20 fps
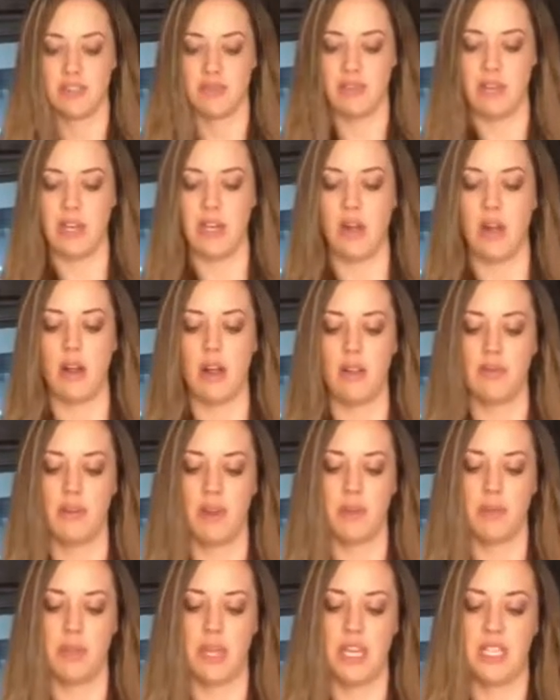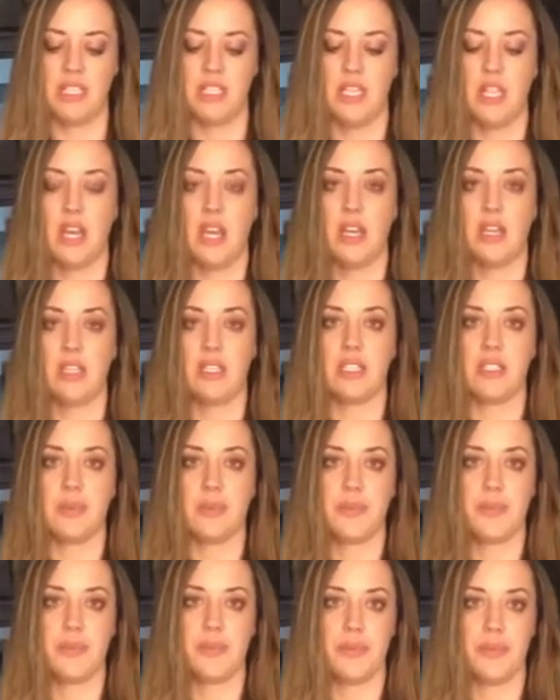different all of our plates looked.
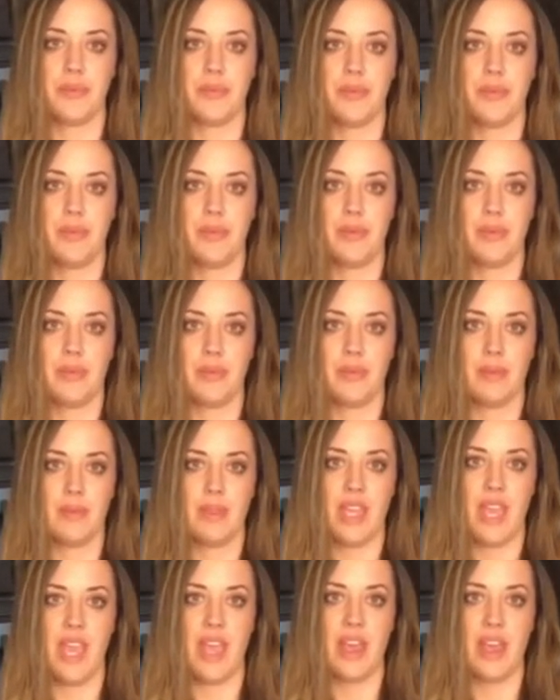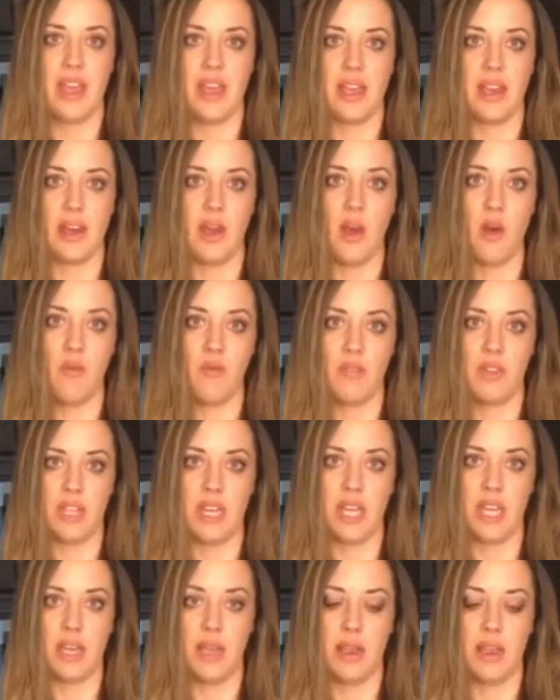And
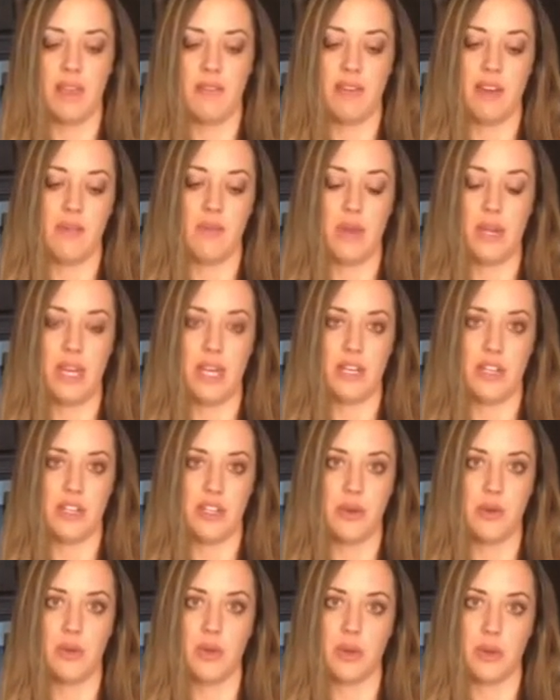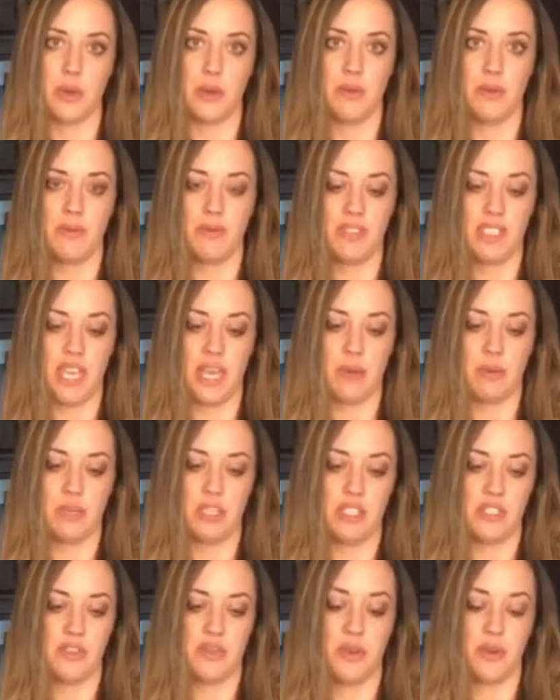hopefully, even if we didn't do your
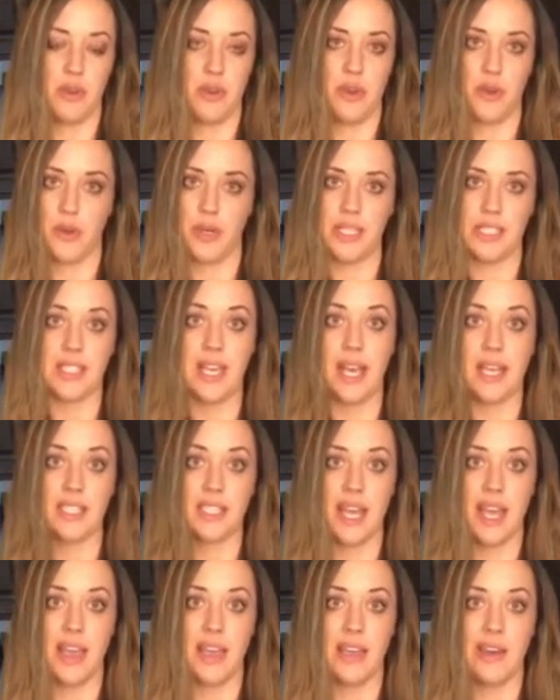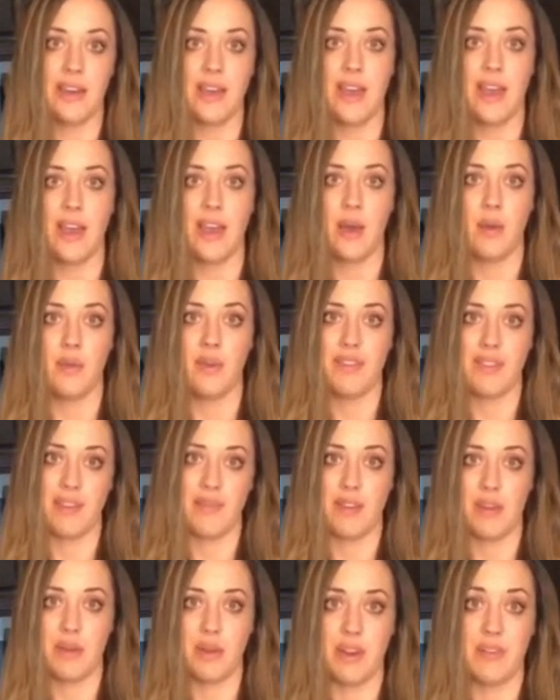sandwich for your exact diet, we've
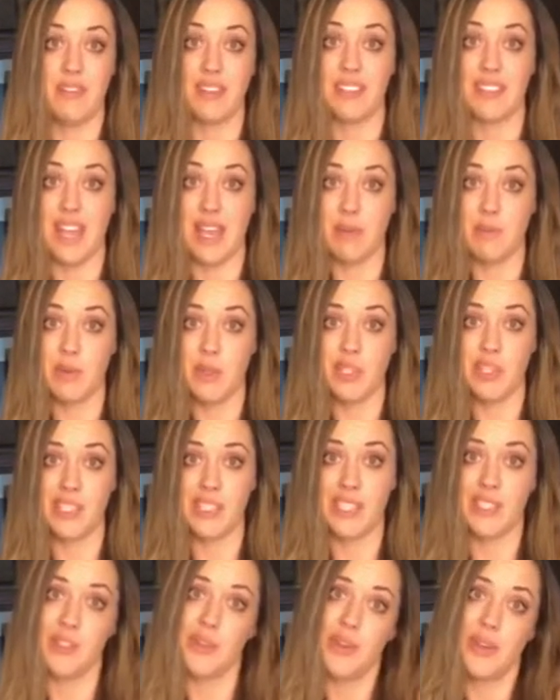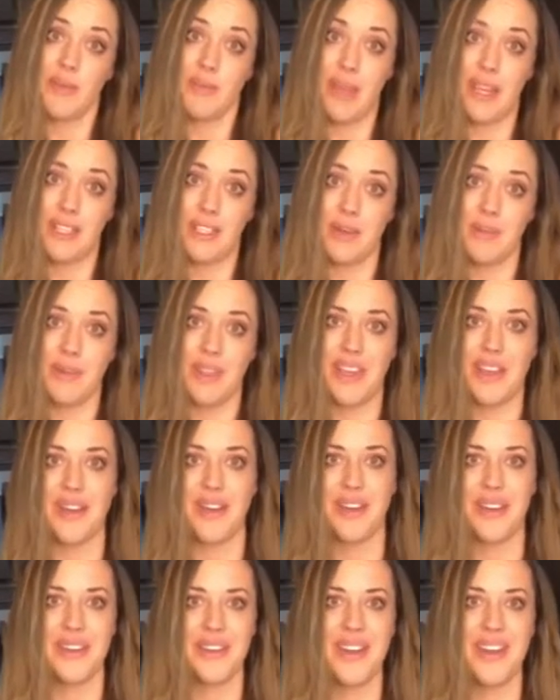given you enough examples that you can make something
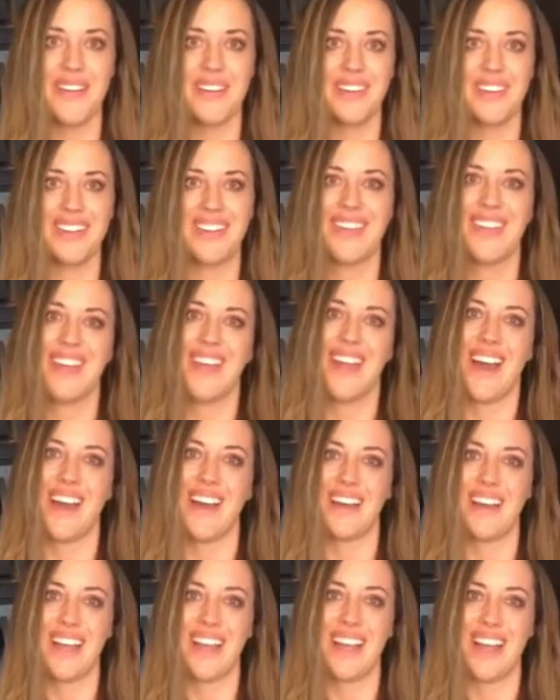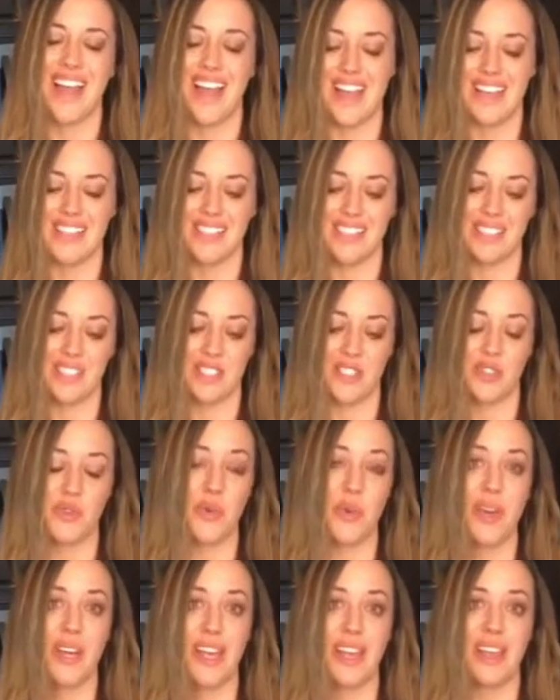on your own. All right, guys,
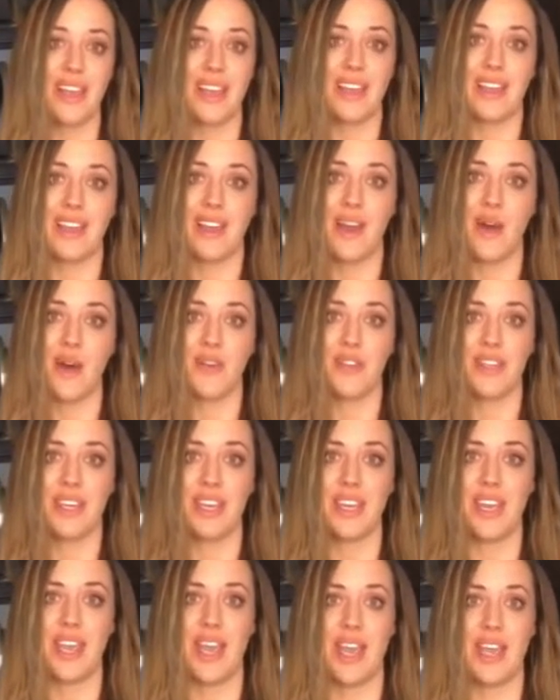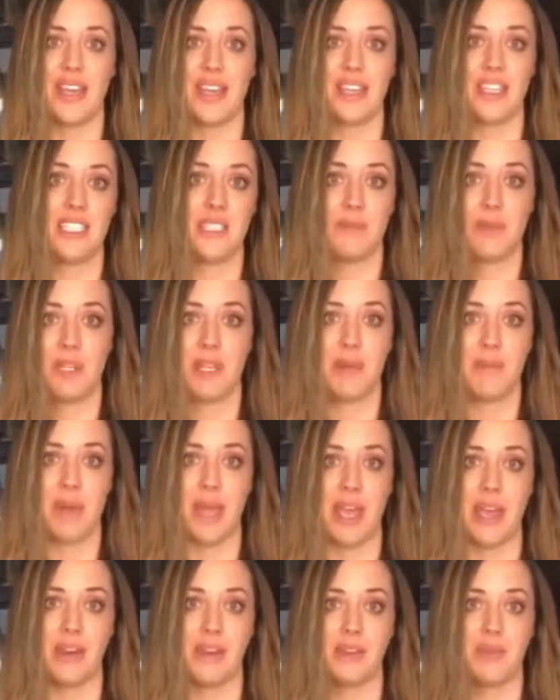enjoy, eat healthy, and
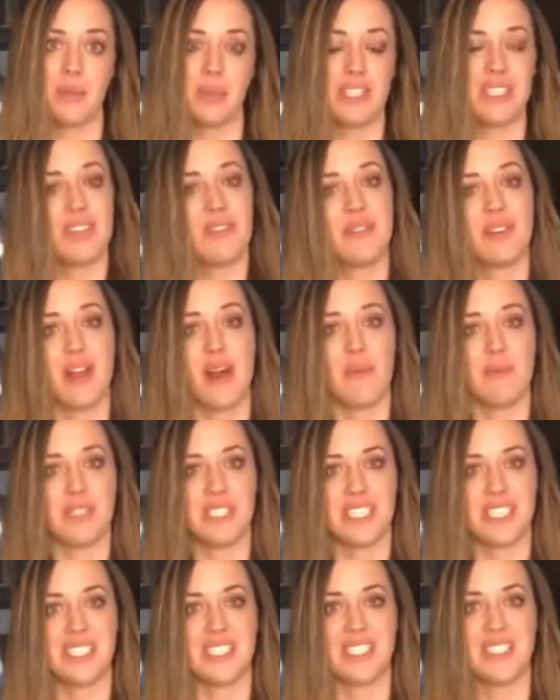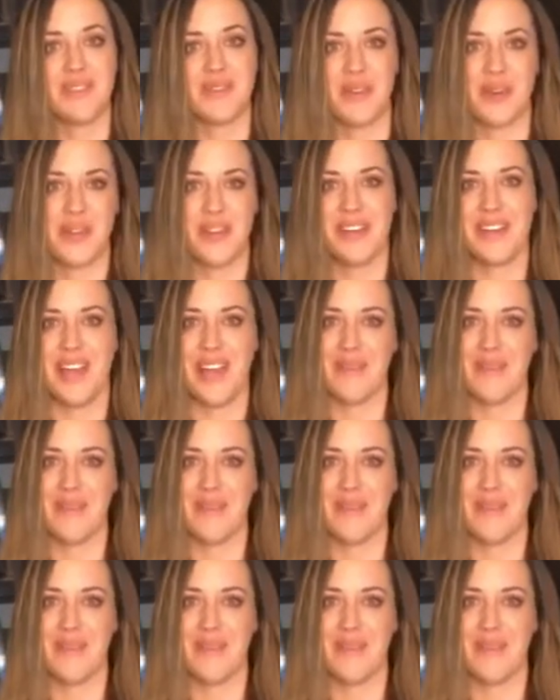experiment with different options for your